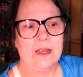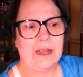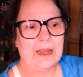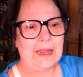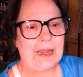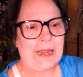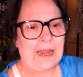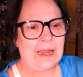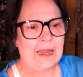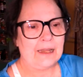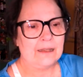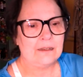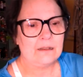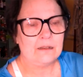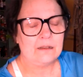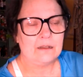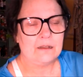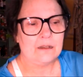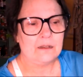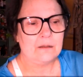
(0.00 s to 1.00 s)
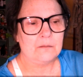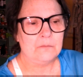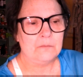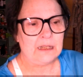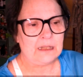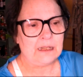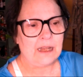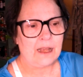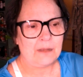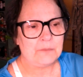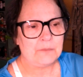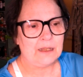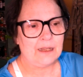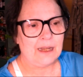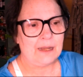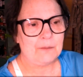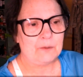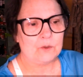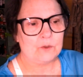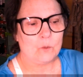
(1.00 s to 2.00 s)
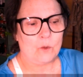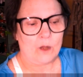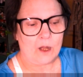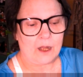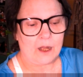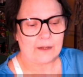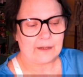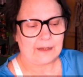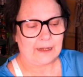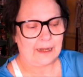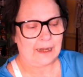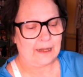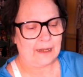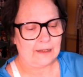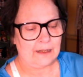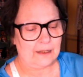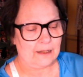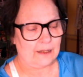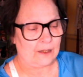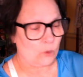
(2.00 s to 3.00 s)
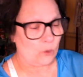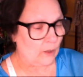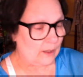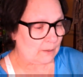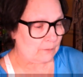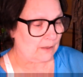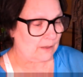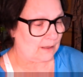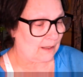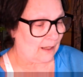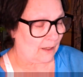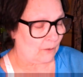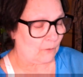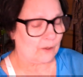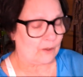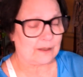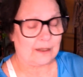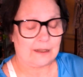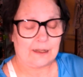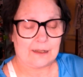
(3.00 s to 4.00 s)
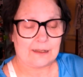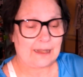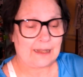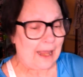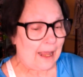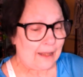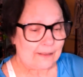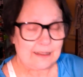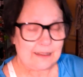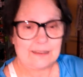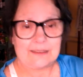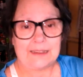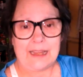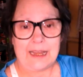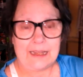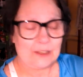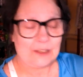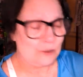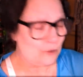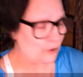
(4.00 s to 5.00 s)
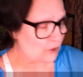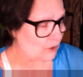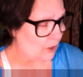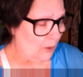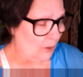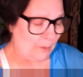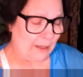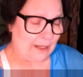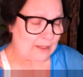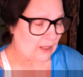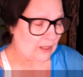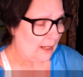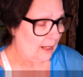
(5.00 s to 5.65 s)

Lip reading: and me not being able to walk, and then equipment not working. And Kathy, thank you so much.